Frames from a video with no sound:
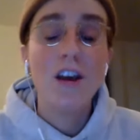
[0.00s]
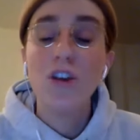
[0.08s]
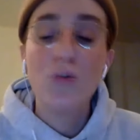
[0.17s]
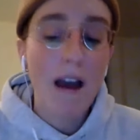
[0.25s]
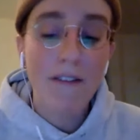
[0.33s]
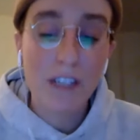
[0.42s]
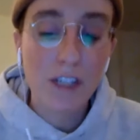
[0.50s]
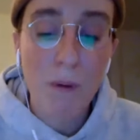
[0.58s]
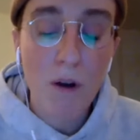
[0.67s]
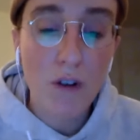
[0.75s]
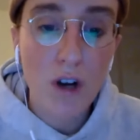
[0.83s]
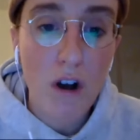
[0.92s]
You haven't
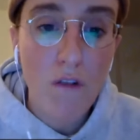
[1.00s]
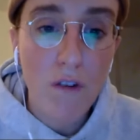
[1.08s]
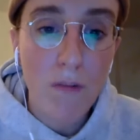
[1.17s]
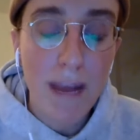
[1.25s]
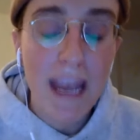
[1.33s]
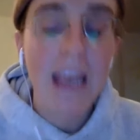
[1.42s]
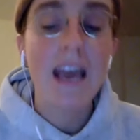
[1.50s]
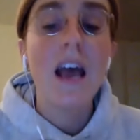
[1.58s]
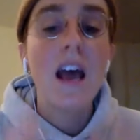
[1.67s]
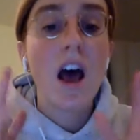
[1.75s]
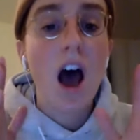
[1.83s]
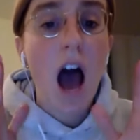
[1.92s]
spoken over me.
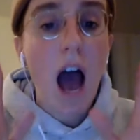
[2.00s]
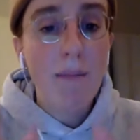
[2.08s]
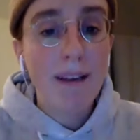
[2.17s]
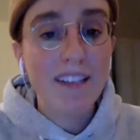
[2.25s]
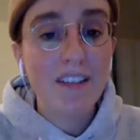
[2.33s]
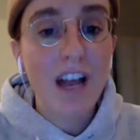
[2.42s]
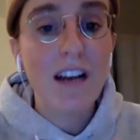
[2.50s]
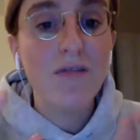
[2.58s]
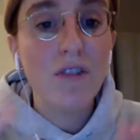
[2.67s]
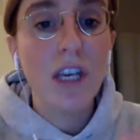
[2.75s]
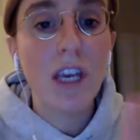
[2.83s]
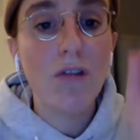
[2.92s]
I'm excited
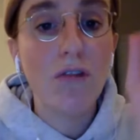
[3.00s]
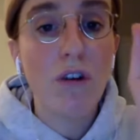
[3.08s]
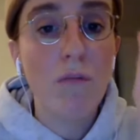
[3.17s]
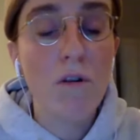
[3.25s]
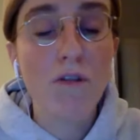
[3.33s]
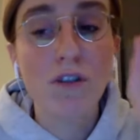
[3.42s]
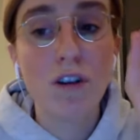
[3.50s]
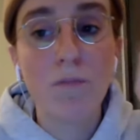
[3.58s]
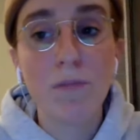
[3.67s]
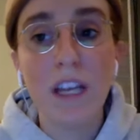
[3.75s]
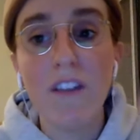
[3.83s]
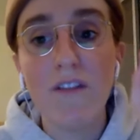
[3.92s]
to hear your
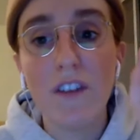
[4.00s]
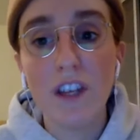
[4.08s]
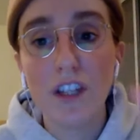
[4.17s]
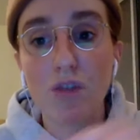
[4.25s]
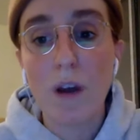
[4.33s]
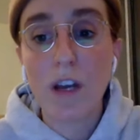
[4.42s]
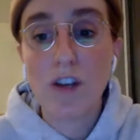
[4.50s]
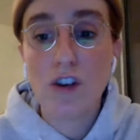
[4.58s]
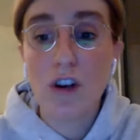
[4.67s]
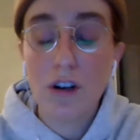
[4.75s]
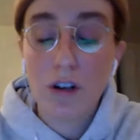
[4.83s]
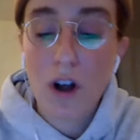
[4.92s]
emotions for this
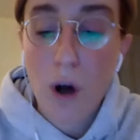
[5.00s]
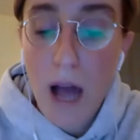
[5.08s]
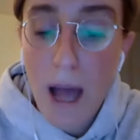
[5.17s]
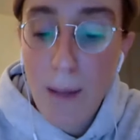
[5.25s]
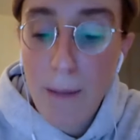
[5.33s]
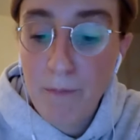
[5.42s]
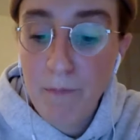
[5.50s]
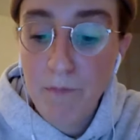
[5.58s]
sweatshirt. Go ahead.